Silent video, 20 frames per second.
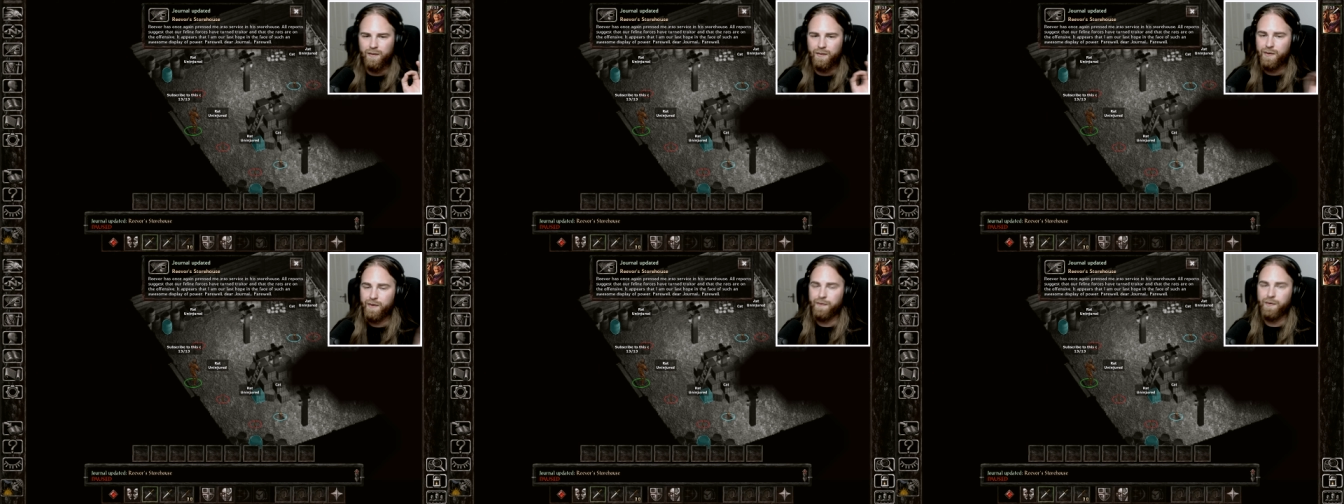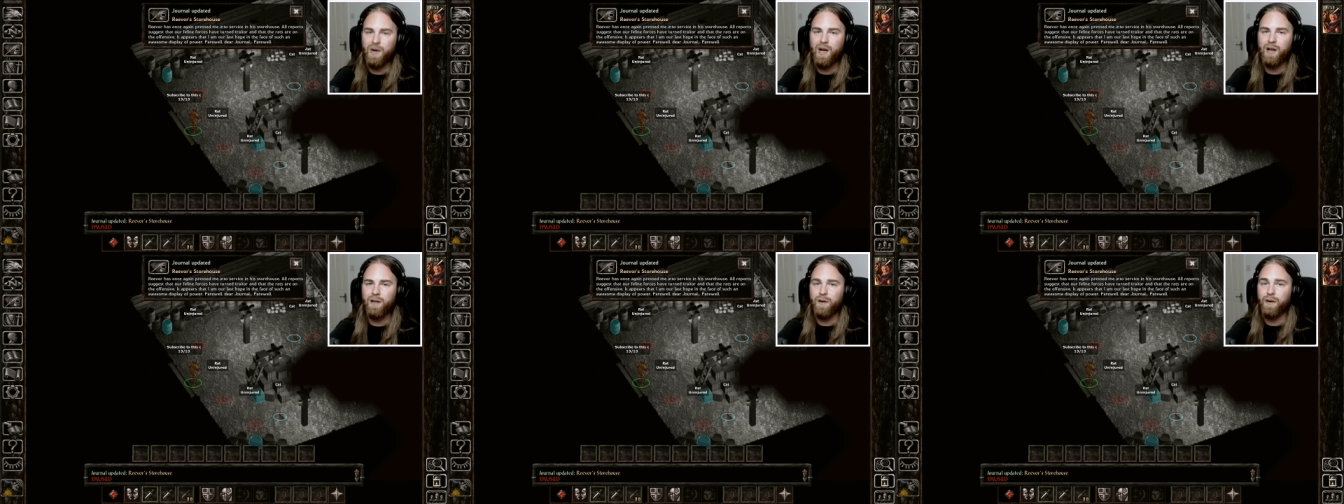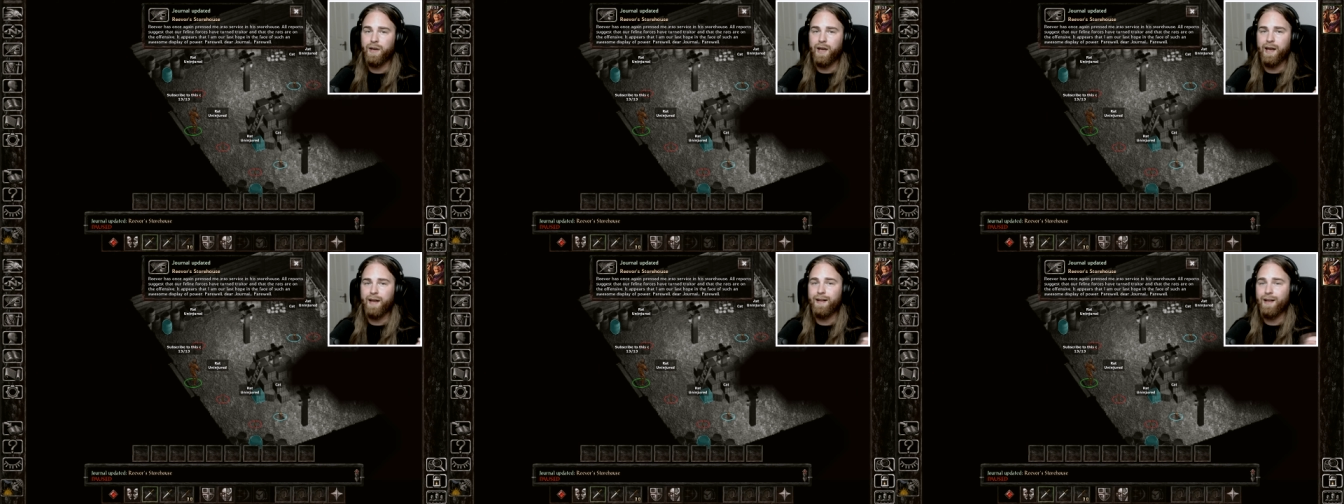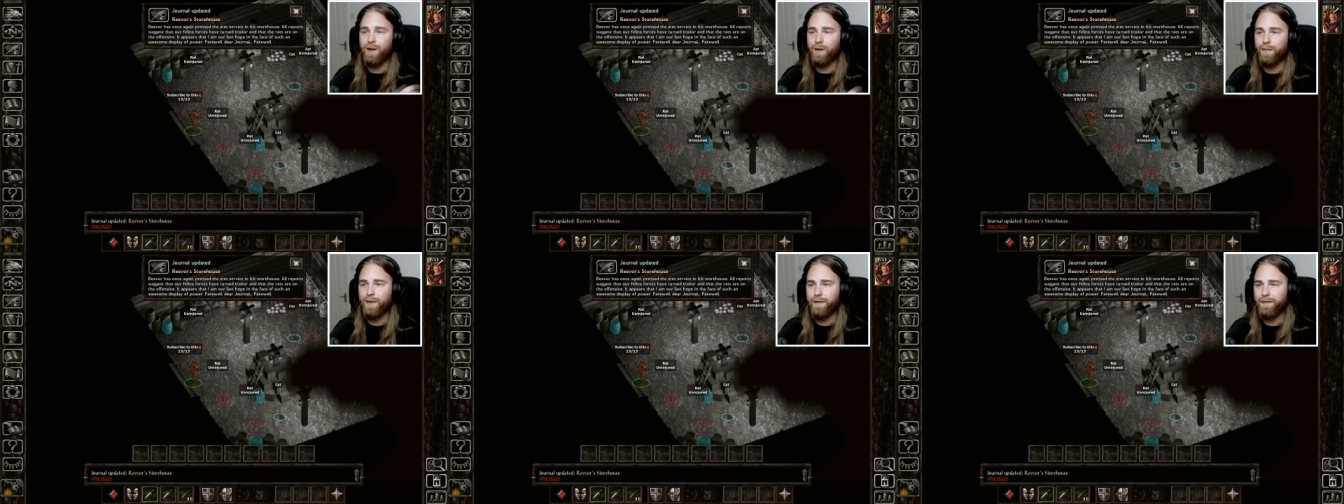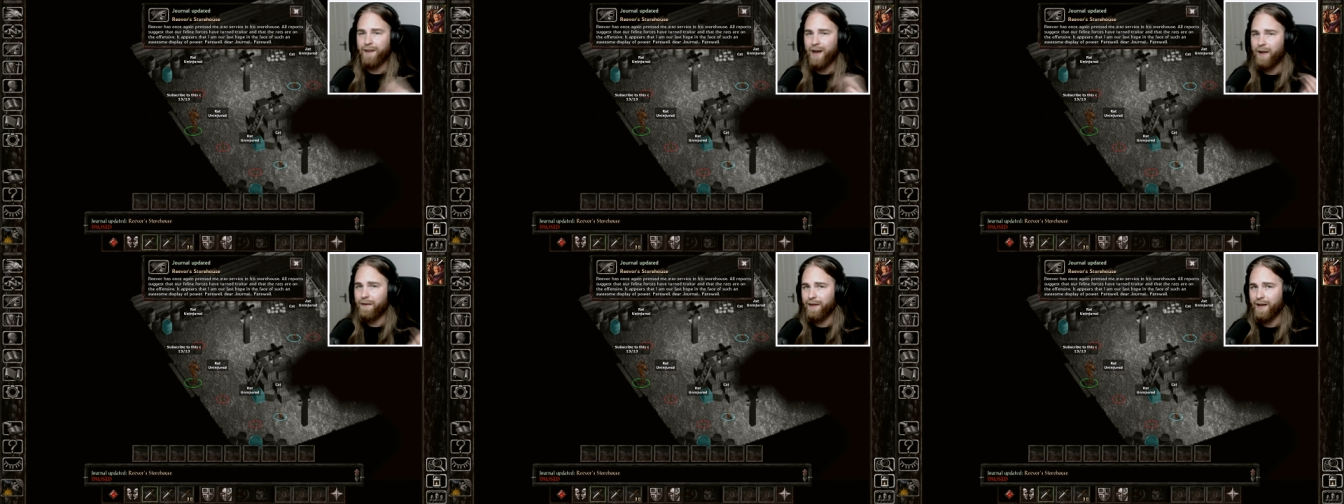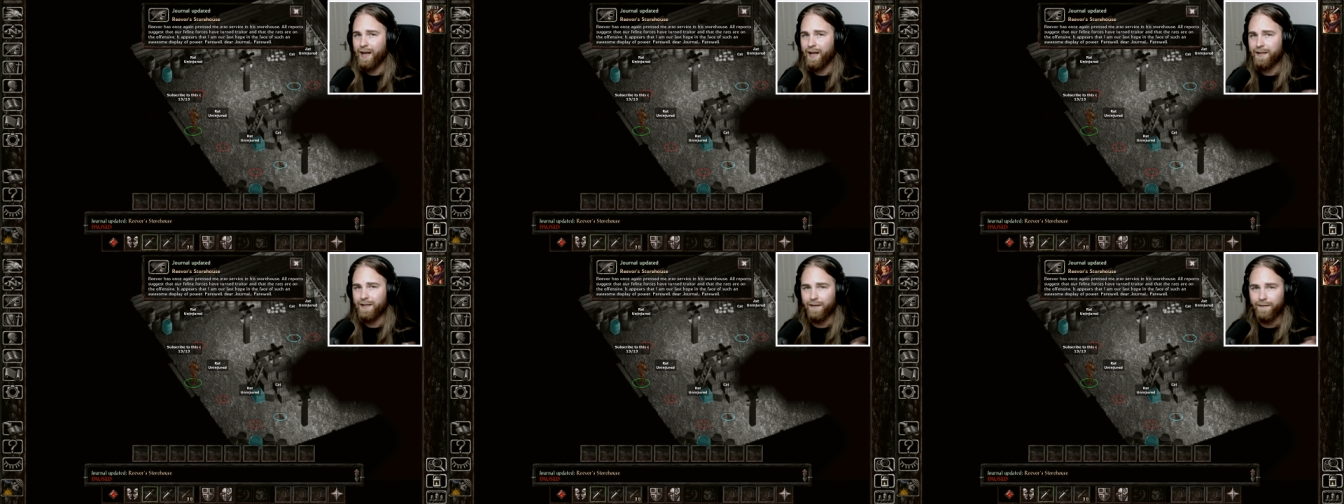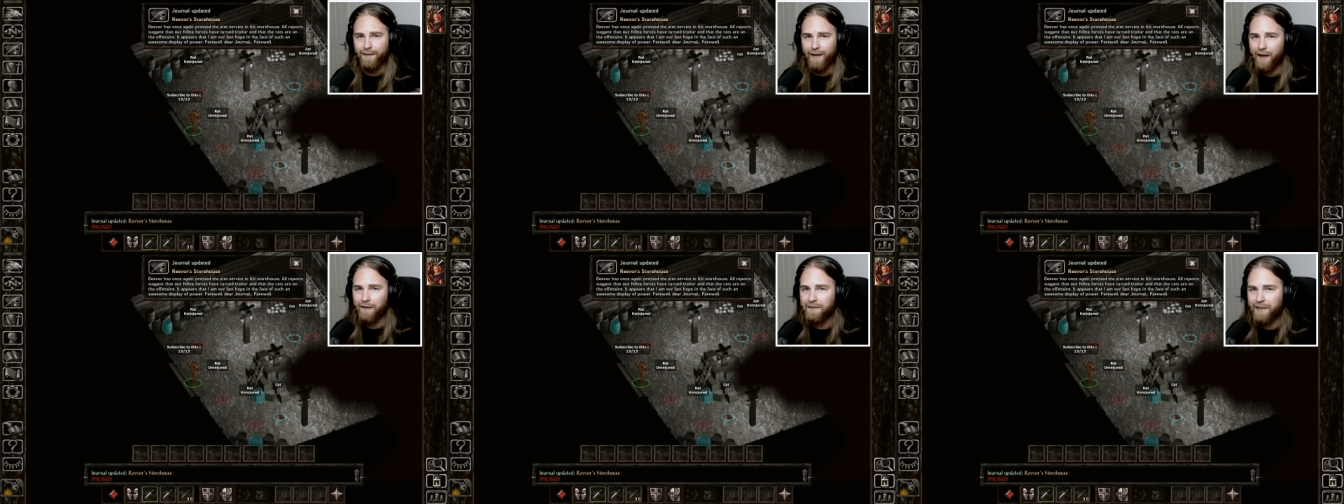if we are lucky, there will be 5 hits
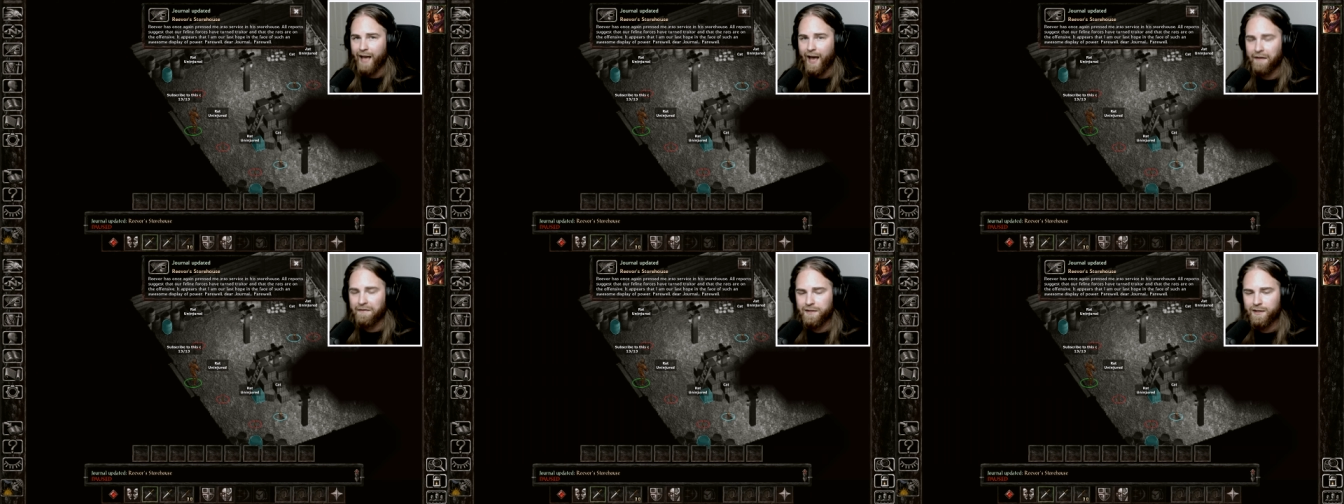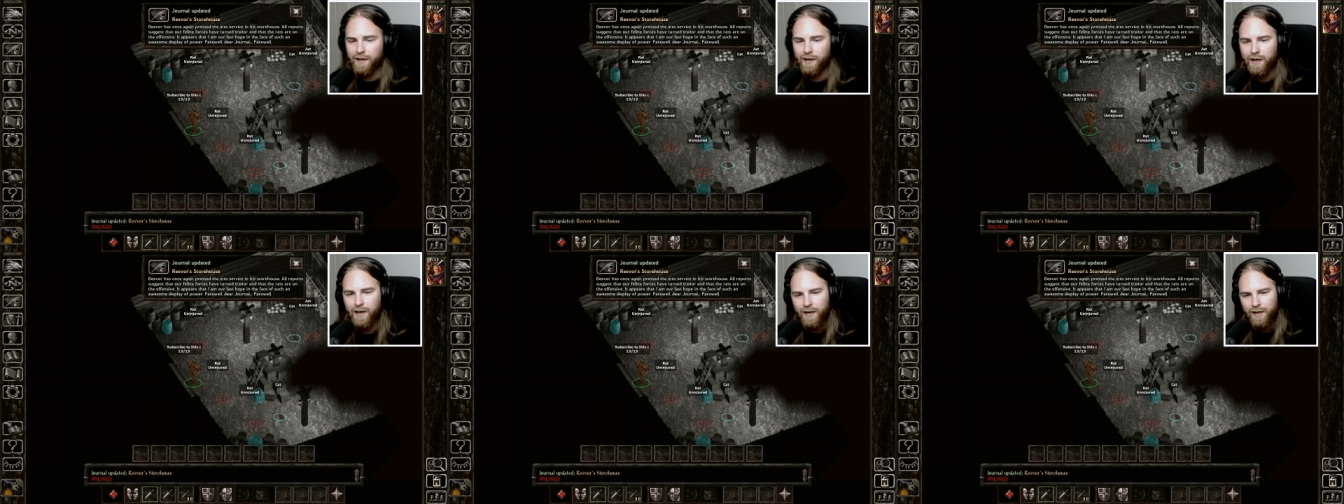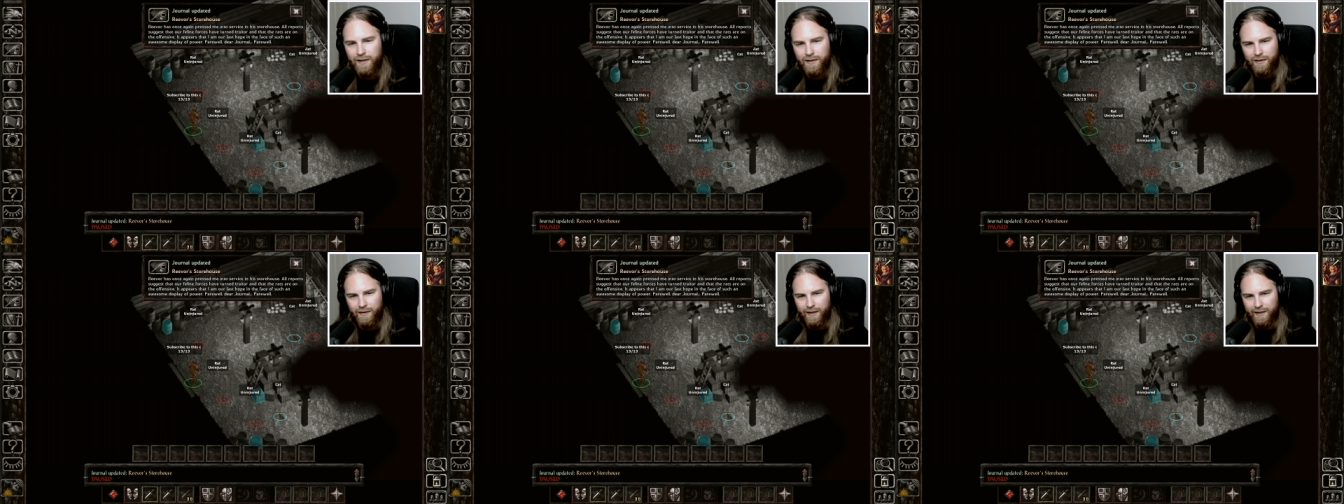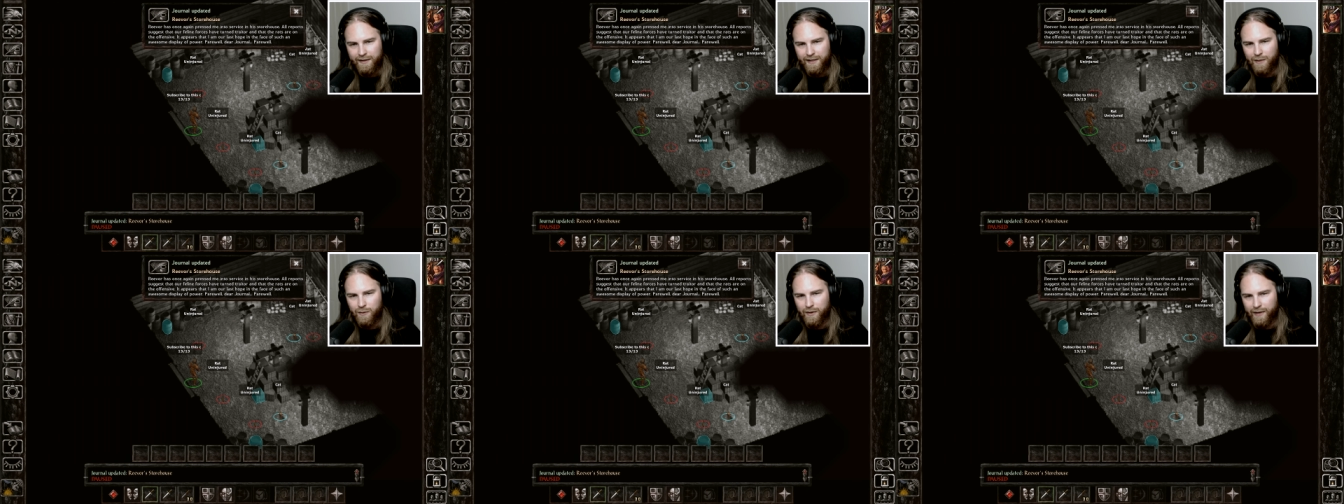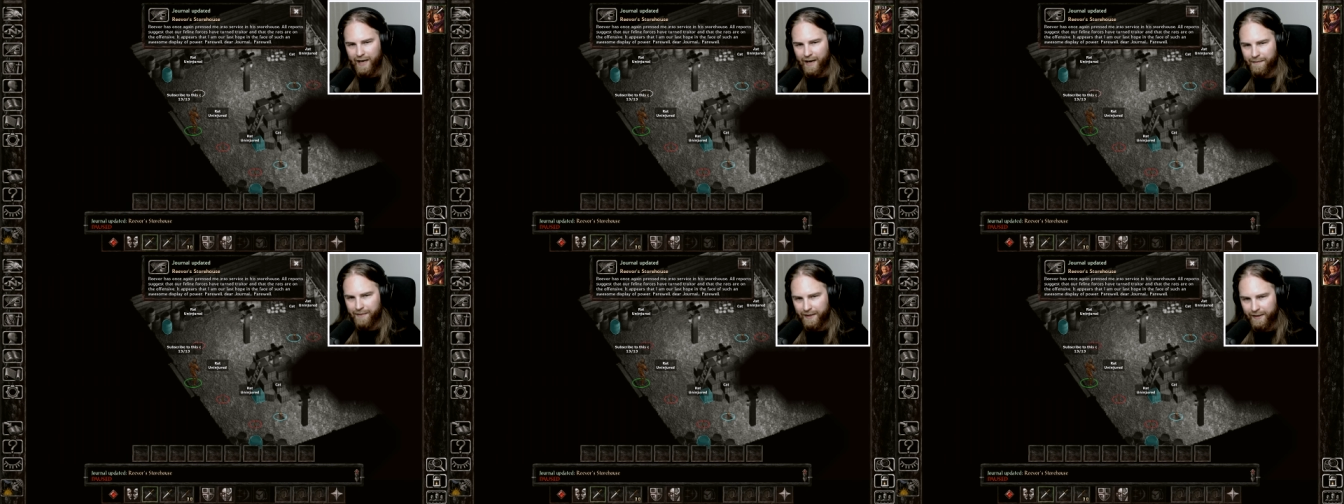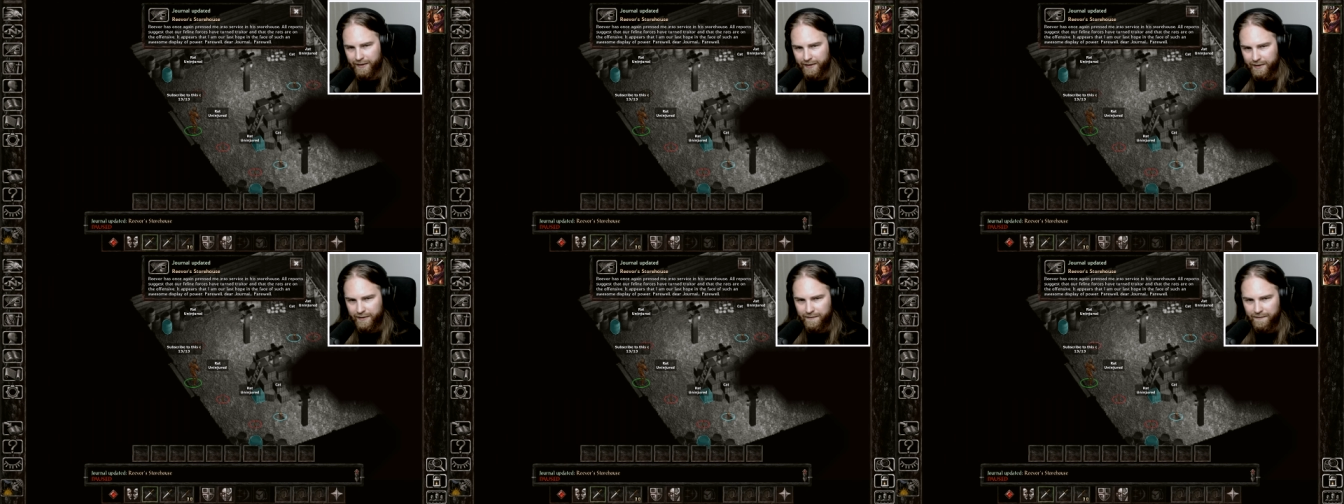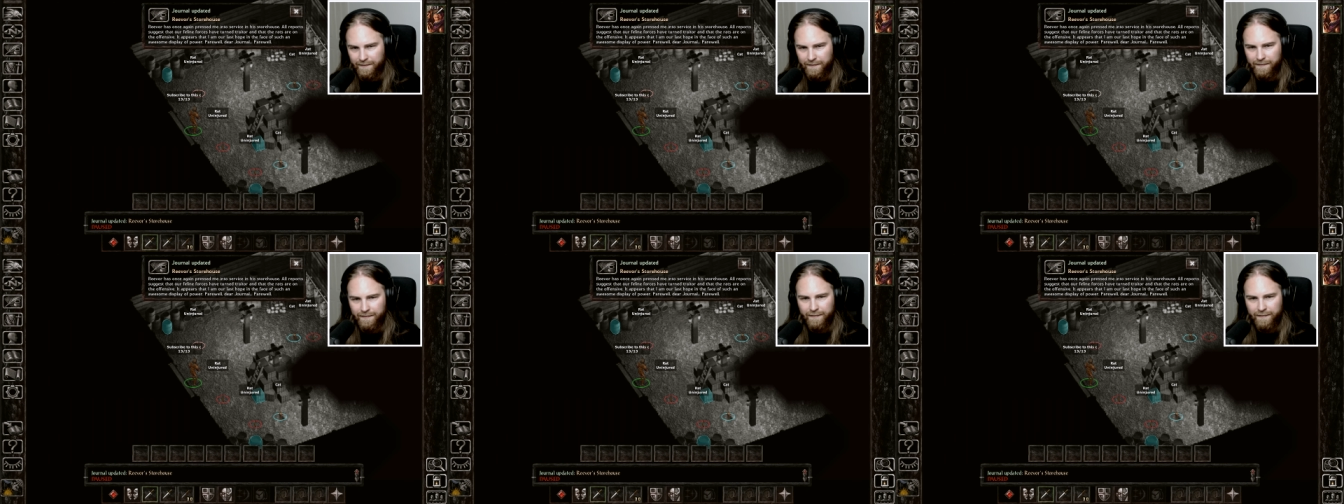and 5 deaths. So let's see what happens.